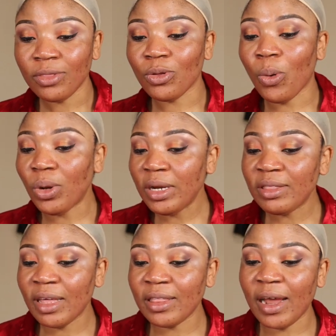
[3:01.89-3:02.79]
The only
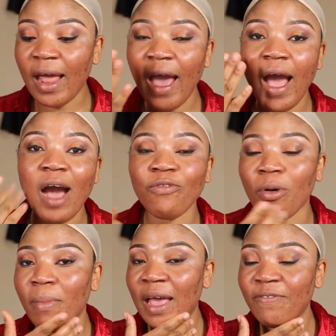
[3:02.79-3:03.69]
thing that I have
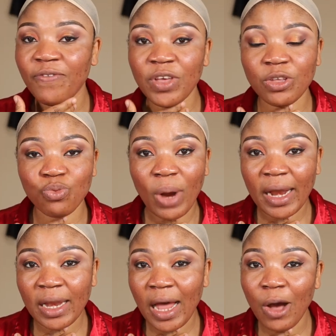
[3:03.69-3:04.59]
on my face
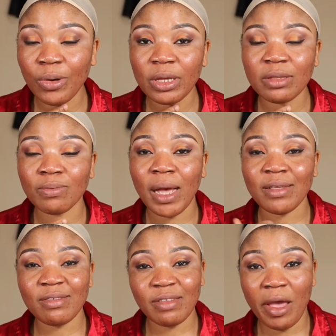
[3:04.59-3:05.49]
right now is my
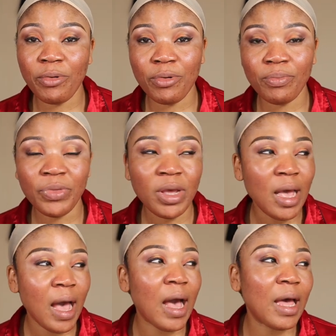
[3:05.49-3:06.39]
serum,
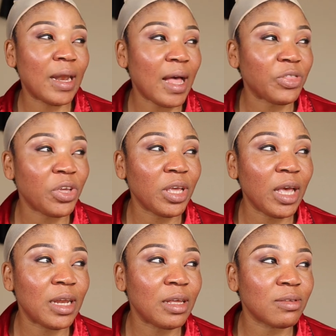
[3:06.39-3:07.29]
and I think
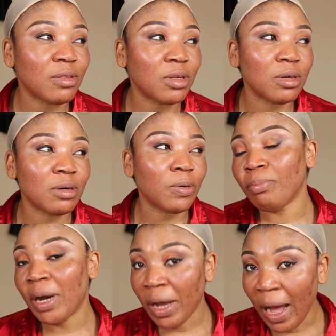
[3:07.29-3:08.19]
it is the
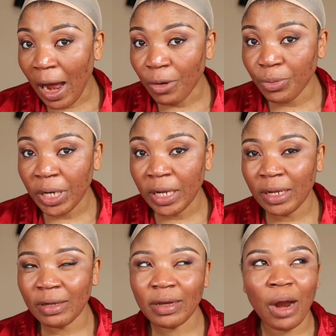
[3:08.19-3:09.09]

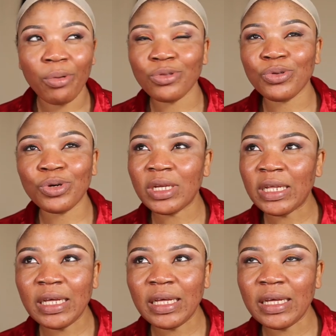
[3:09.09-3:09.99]
Macari
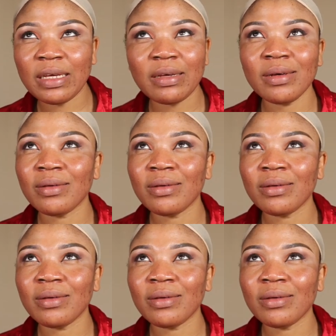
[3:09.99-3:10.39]
Carotonic